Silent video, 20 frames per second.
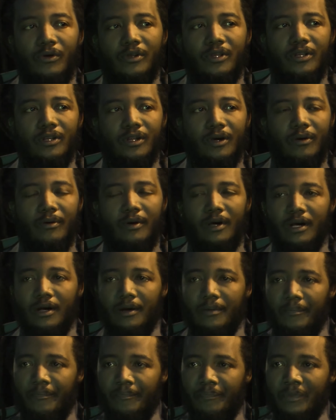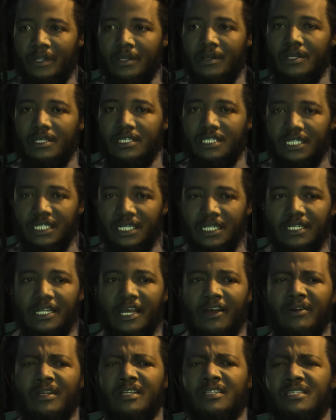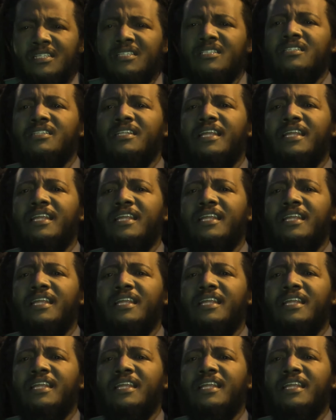You know, sitting down and just